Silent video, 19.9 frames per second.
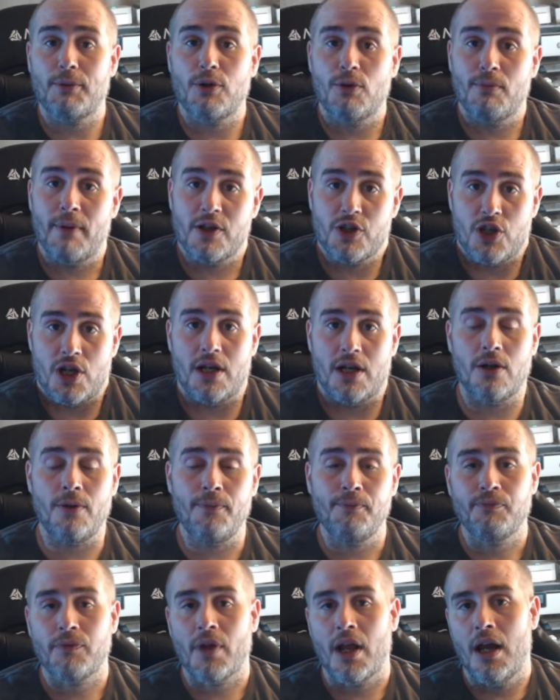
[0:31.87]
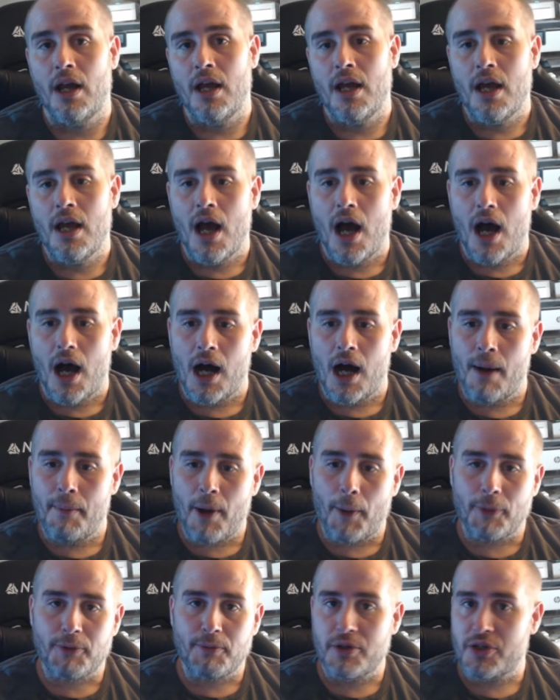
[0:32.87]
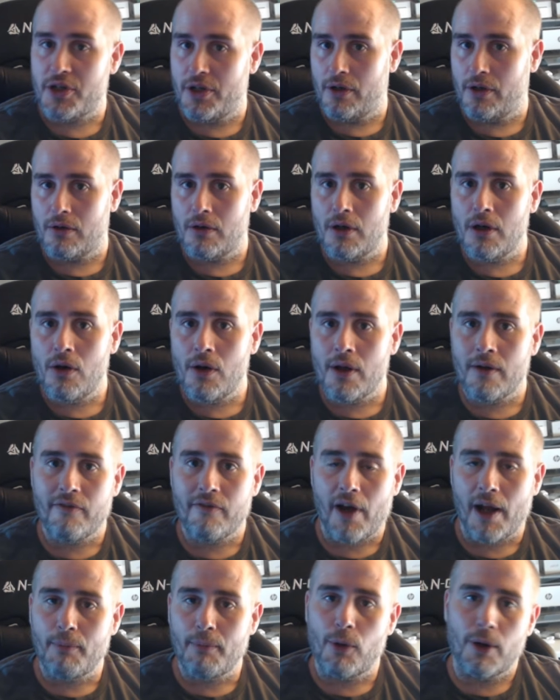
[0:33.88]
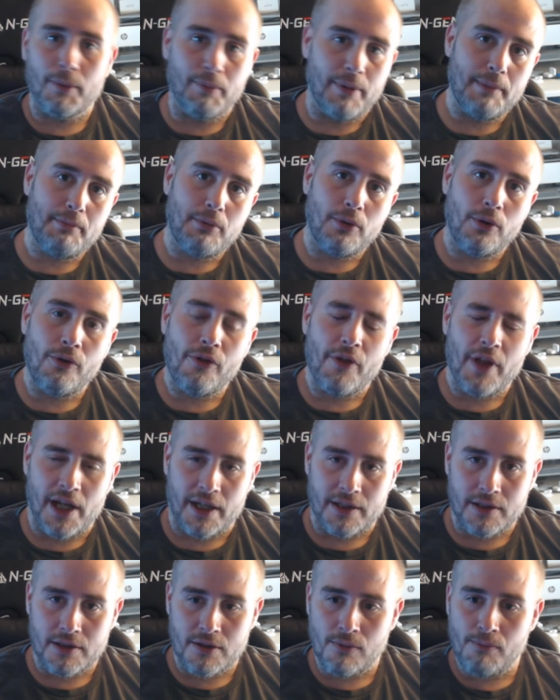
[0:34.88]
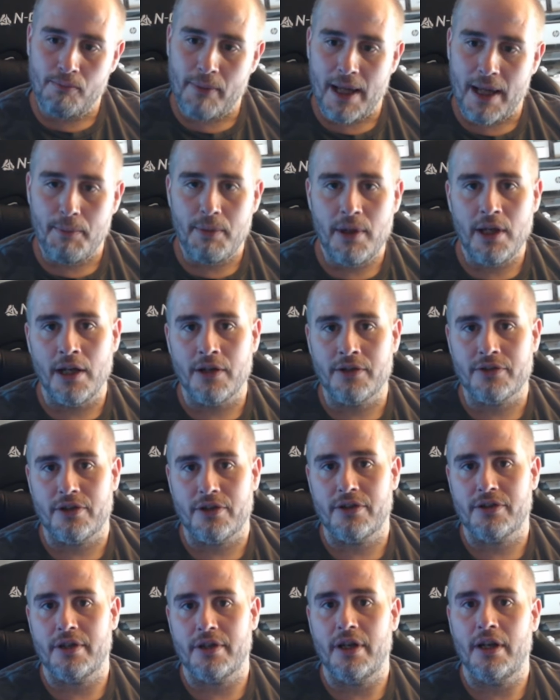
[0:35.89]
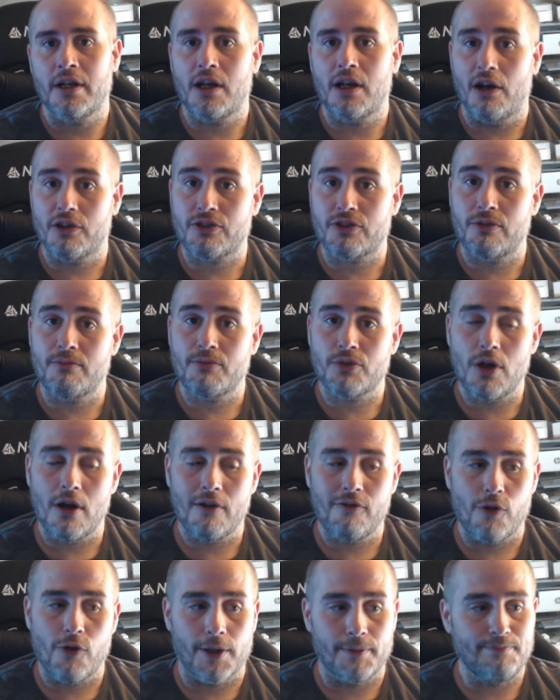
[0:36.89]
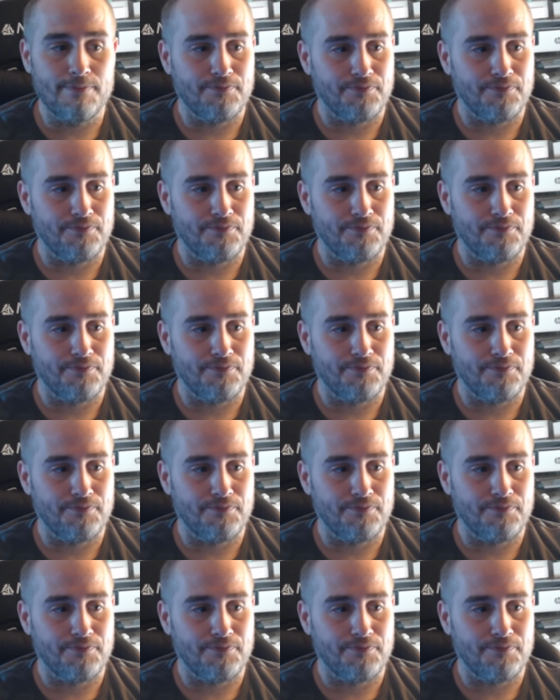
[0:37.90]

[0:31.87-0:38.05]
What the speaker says: to my channel. It helps my channel grow and find more people that may be interested in custom software.